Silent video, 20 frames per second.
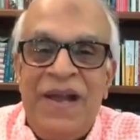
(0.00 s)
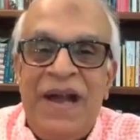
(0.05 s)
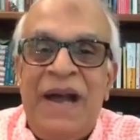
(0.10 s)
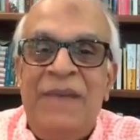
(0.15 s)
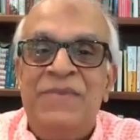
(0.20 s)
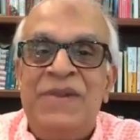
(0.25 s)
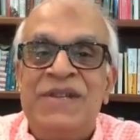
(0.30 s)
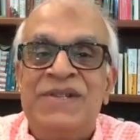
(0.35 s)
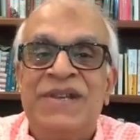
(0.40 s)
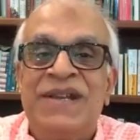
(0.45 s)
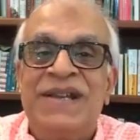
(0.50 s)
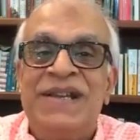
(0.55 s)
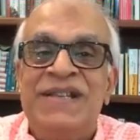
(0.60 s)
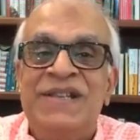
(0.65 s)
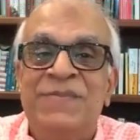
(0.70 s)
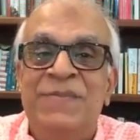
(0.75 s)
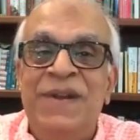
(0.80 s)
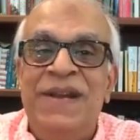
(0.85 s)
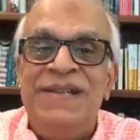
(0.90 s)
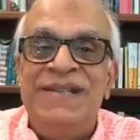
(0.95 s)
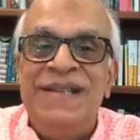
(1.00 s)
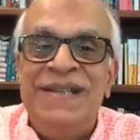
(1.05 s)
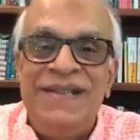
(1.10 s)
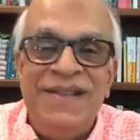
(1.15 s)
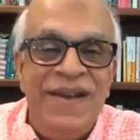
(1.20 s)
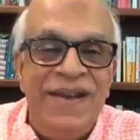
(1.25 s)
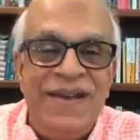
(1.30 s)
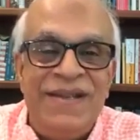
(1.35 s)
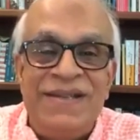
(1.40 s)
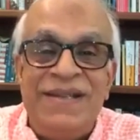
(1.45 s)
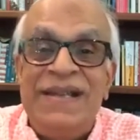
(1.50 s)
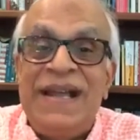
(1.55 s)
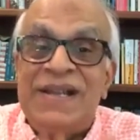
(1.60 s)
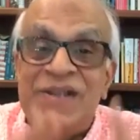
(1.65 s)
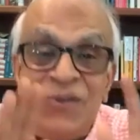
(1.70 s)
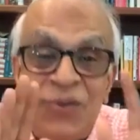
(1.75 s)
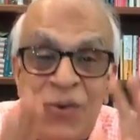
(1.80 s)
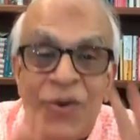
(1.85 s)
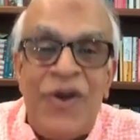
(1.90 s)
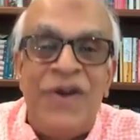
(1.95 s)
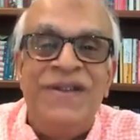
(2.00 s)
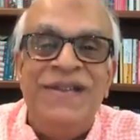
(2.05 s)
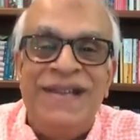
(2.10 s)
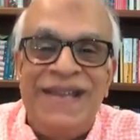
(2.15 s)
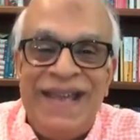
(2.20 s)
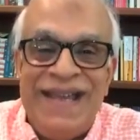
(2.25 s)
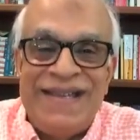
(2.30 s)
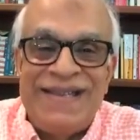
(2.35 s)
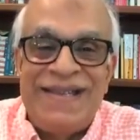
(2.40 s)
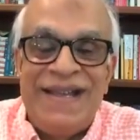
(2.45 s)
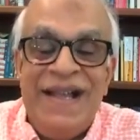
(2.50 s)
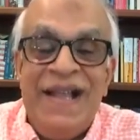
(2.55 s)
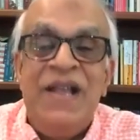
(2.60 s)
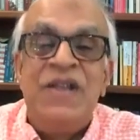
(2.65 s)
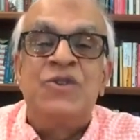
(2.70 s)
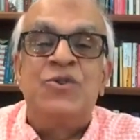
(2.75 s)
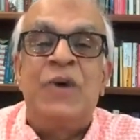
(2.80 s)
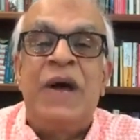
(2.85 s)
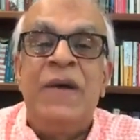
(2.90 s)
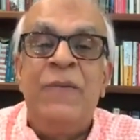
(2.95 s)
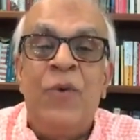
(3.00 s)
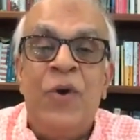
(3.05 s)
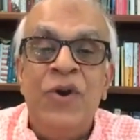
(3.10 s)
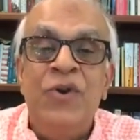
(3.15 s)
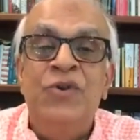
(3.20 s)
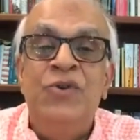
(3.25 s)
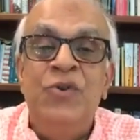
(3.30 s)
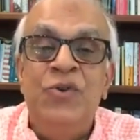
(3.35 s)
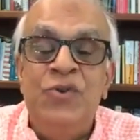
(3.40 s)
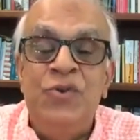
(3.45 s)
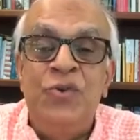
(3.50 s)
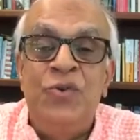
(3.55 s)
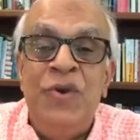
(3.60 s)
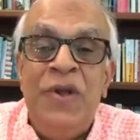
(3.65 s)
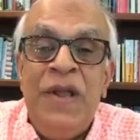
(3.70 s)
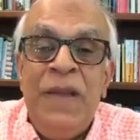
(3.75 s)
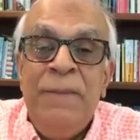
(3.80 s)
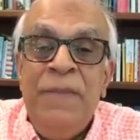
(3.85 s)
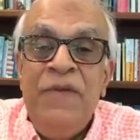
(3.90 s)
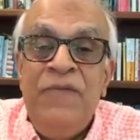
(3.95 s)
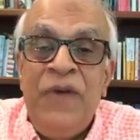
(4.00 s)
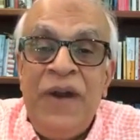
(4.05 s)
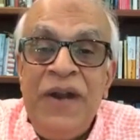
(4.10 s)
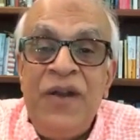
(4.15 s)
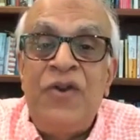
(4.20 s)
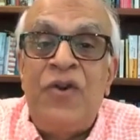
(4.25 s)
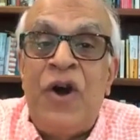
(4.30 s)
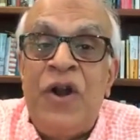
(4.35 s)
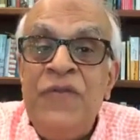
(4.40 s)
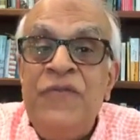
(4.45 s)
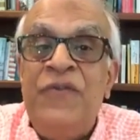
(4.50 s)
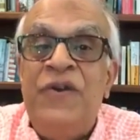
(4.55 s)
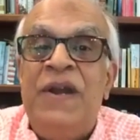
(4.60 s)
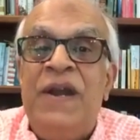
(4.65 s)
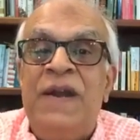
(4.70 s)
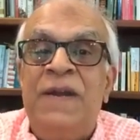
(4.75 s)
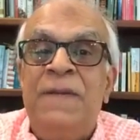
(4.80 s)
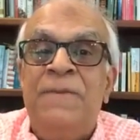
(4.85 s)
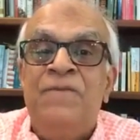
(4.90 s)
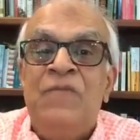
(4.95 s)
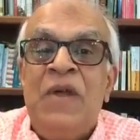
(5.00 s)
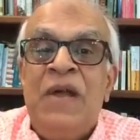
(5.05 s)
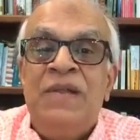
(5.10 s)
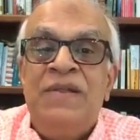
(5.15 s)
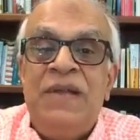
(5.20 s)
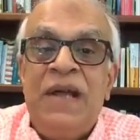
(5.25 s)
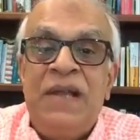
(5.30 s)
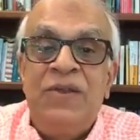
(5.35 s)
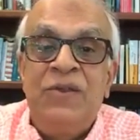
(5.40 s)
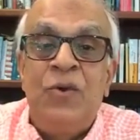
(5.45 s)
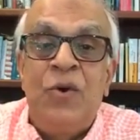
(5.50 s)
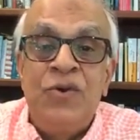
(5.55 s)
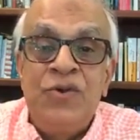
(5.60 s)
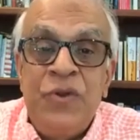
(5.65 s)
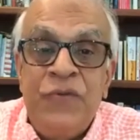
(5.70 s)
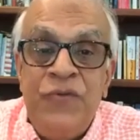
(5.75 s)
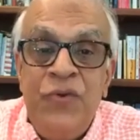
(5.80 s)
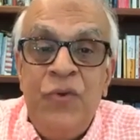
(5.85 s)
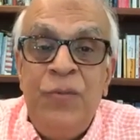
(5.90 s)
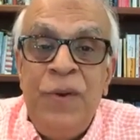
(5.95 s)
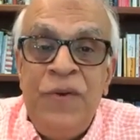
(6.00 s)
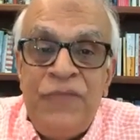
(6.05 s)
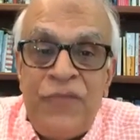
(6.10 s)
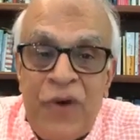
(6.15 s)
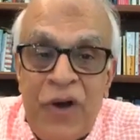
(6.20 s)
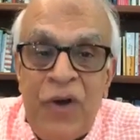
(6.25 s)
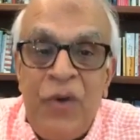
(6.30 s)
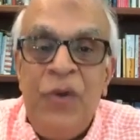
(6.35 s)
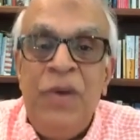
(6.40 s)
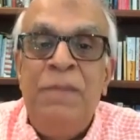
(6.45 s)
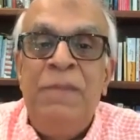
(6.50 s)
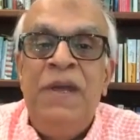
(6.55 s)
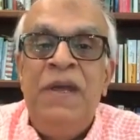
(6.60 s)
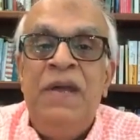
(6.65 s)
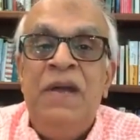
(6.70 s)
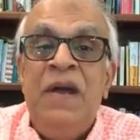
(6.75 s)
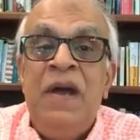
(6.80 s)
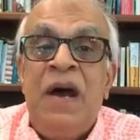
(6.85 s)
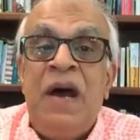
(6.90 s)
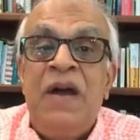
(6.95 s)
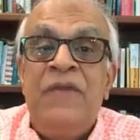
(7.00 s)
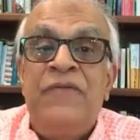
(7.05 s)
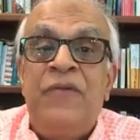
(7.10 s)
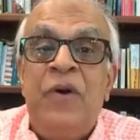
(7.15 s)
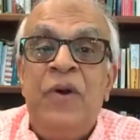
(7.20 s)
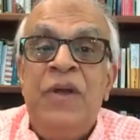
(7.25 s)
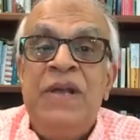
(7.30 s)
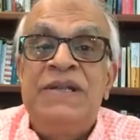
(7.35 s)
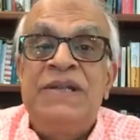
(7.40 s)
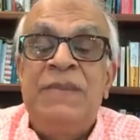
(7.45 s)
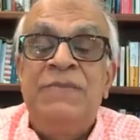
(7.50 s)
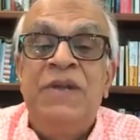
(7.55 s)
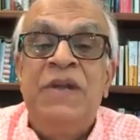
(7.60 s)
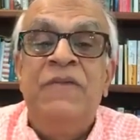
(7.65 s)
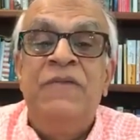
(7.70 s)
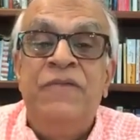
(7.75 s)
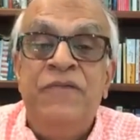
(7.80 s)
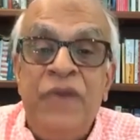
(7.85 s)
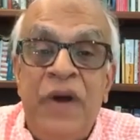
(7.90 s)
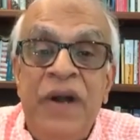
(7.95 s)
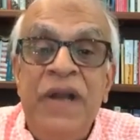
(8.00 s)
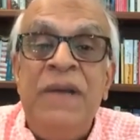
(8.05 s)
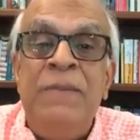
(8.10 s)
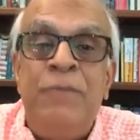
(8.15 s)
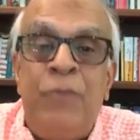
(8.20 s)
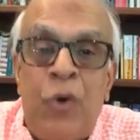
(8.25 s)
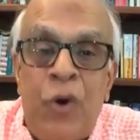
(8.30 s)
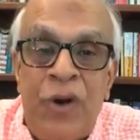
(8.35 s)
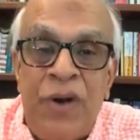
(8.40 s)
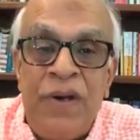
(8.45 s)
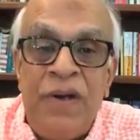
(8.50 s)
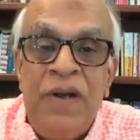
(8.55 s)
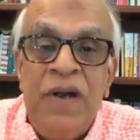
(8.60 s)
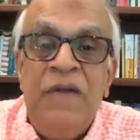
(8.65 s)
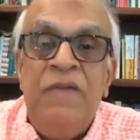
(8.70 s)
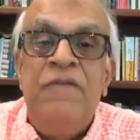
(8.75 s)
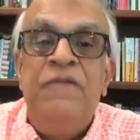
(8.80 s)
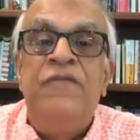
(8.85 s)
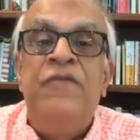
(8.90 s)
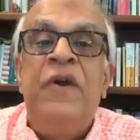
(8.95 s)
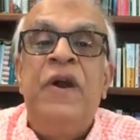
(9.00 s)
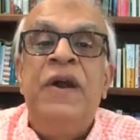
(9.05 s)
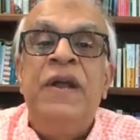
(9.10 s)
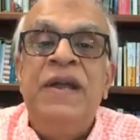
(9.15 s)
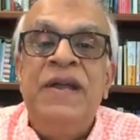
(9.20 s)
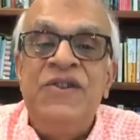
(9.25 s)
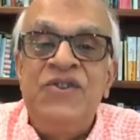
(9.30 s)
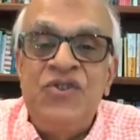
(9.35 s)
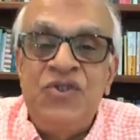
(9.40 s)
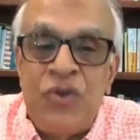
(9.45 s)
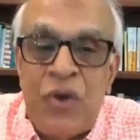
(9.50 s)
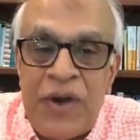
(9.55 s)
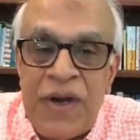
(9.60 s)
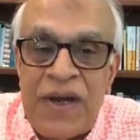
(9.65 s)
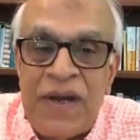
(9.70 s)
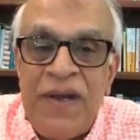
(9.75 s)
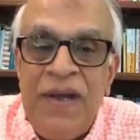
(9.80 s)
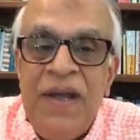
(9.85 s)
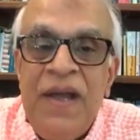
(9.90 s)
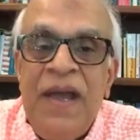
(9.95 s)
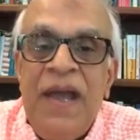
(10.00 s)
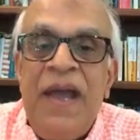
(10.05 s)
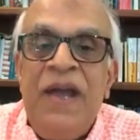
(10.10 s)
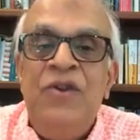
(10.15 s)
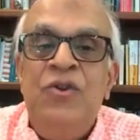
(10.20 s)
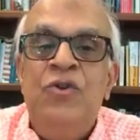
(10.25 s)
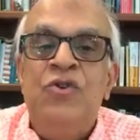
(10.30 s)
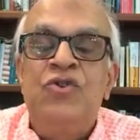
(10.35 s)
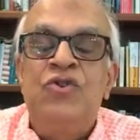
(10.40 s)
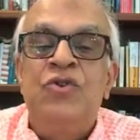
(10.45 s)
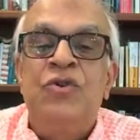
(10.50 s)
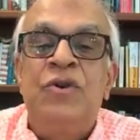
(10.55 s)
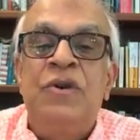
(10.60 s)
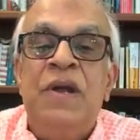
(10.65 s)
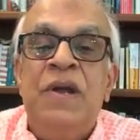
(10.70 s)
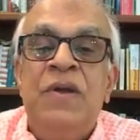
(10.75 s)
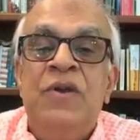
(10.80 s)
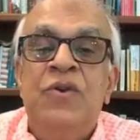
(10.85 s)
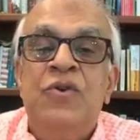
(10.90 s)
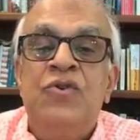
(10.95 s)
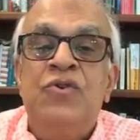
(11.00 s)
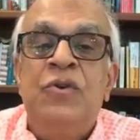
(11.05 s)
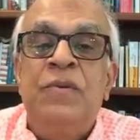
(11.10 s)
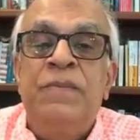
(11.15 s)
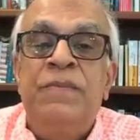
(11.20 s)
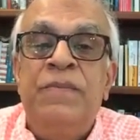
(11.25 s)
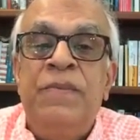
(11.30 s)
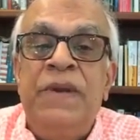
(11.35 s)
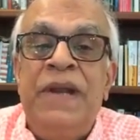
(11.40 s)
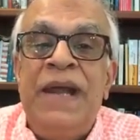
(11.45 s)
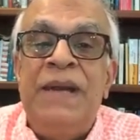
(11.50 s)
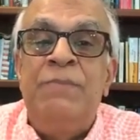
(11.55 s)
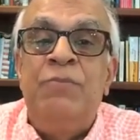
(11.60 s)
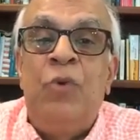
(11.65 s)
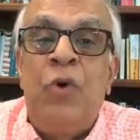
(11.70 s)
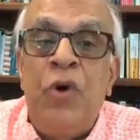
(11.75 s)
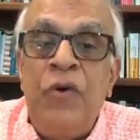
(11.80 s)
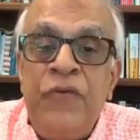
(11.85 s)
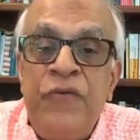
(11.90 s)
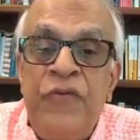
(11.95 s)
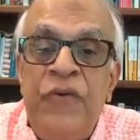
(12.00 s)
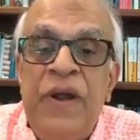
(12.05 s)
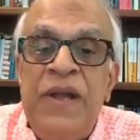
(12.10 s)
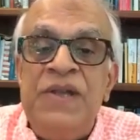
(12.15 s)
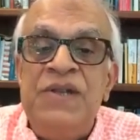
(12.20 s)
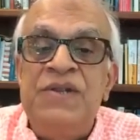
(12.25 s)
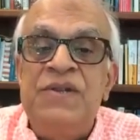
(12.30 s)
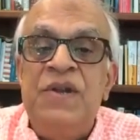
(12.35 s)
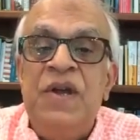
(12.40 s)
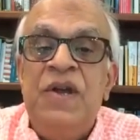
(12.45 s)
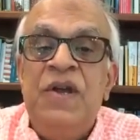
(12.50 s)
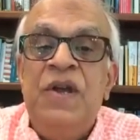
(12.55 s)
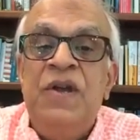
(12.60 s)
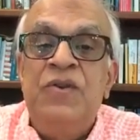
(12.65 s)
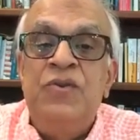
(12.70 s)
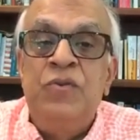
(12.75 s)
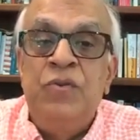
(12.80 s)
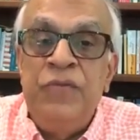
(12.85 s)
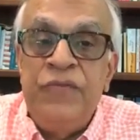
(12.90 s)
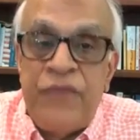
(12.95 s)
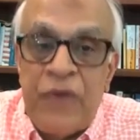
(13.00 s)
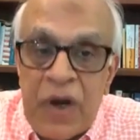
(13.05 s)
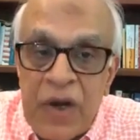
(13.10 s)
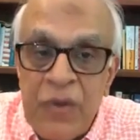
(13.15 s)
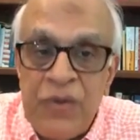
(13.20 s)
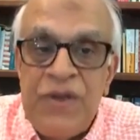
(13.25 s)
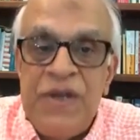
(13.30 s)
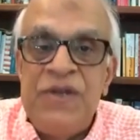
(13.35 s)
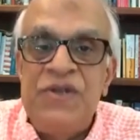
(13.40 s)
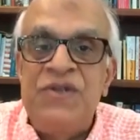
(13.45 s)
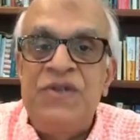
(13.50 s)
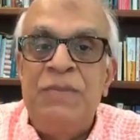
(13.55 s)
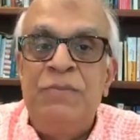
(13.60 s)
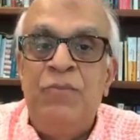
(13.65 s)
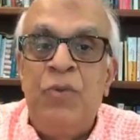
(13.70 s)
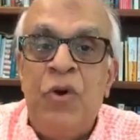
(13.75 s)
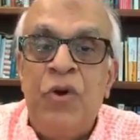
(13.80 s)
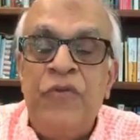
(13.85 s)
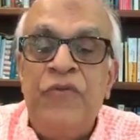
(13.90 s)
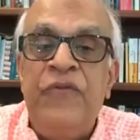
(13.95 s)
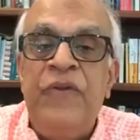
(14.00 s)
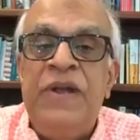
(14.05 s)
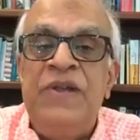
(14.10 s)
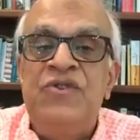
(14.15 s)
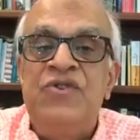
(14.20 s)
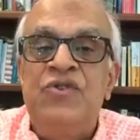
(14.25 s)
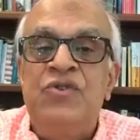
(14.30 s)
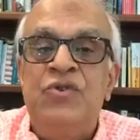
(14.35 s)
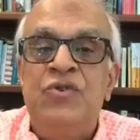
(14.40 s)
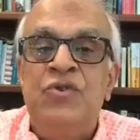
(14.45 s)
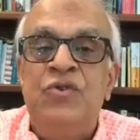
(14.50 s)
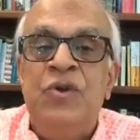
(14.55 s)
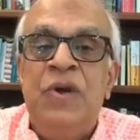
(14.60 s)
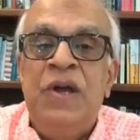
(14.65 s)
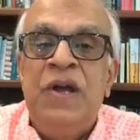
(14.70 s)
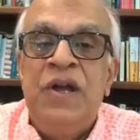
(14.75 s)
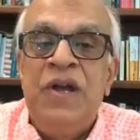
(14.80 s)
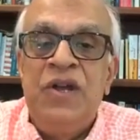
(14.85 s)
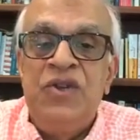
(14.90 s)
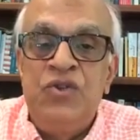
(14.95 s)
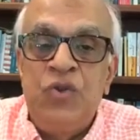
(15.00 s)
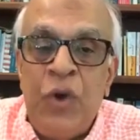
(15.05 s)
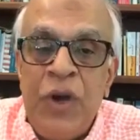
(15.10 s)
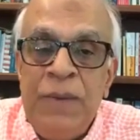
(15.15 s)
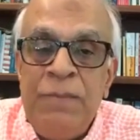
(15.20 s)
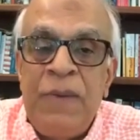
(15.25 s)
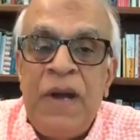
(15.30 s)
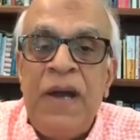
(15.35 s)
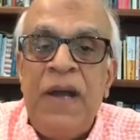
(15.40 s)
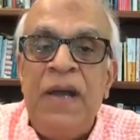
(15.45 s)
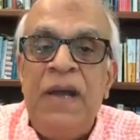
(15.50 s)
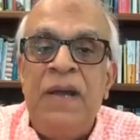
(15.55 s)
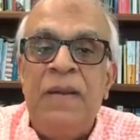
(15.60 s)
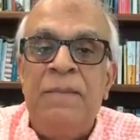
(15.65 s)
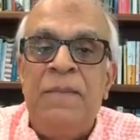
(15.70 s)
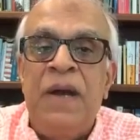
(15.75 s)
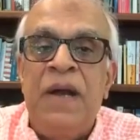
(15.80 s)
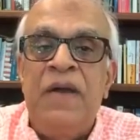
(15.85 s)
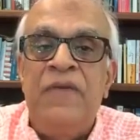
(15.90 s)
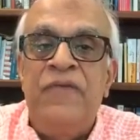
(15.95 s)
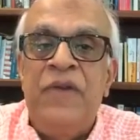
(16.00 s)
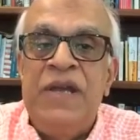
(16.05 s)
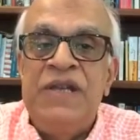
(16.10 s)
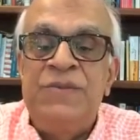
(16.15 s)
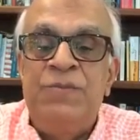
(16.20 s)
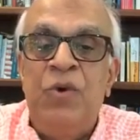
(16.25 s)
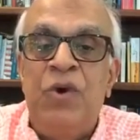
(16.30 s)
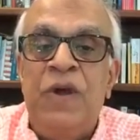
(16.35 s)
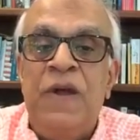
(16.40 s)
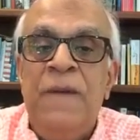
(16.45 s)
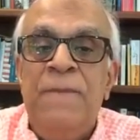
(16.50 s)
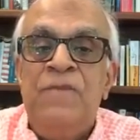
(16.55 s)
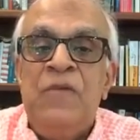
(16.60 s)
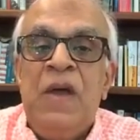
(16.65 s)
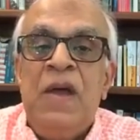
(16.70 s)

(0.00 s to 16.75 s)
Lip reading: I'm just a conspiracy theorist. That's no longer the case. So I want you to be very confident that those of you who've been following me are following something very important, very historic, and you should get more friends to follow this, more friends to join my Facebook.